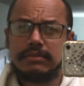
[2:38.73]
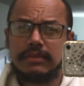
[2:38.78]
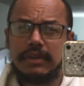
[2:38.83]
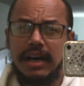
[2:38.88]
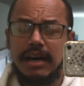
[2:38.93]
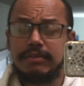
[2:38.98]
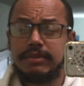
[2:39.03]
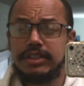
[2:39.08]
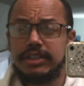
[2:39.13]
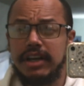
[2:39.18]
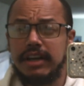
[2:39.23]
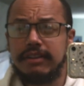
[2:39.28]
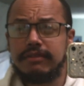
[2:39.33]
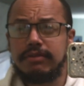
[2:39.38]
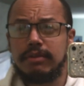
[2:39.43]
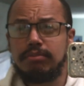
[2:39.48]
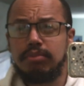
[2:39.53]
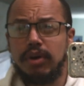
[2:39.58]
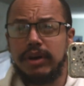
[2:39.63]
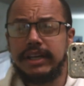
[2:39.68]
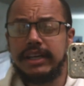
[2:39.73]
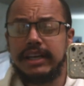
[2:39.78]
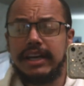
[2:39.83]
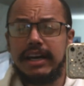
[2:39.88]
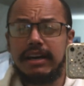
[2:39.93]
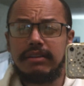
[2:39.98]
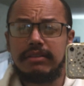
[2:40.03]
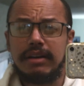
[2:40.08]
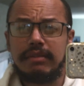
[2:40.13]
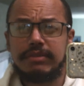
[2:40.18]
I'm shunned for pointing it
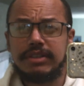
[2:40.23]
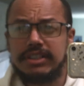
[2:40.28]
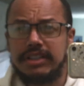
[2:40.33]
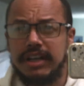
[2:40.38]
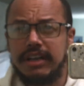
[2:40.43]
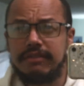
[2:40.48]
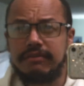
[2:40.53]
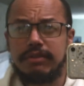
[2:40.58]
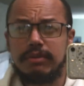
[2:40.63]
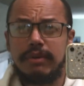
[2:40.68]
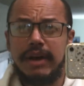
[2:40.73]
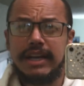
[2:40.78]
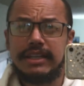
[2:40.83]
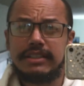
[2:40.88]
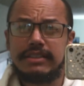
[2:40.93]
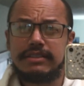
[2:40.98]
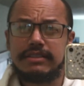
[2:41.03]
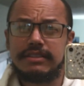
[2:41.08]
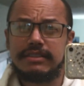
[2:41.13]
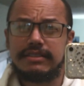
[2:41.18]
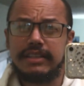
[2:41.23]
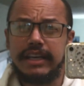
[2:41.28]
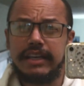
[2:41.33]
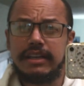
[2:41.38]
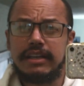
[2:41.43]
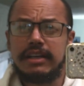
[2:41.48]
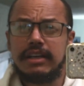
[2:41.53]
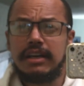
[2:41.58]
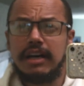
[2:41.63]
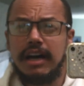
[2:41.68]
out. I'm shunned for righteousness' sake.
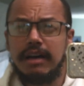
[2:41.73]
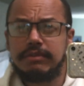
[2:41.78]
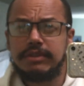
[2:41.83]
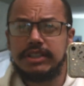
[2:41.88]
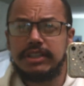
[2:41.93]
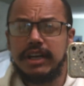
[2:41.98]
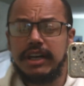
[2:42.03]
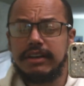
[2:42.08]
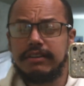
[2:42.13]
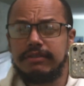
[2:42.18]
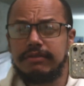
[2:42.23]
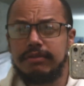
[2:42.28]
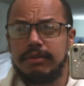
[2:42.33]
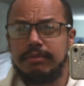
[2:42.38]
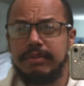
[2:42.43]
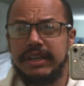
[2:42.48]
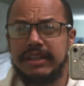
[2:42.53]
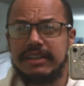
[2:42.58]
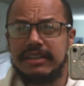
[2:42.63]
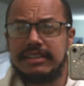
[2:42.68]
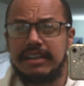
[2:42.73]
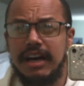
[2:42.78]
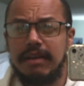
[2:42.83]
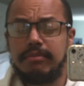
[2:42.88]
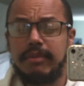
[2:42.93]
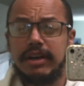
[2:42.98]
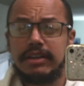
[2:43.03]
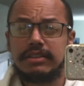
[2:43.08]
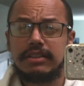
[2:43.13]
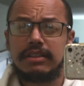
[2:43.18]
I'm shunned for being the top
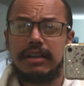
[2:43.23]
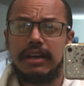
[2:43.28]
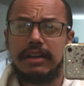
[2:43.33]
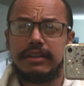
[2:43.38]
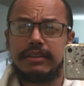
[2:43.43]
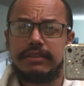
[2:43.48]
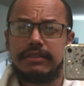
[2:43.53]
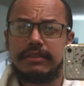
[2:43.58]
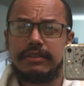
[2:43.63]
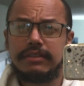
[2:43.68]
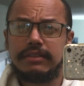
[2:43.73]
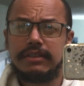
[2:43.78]
martial artist.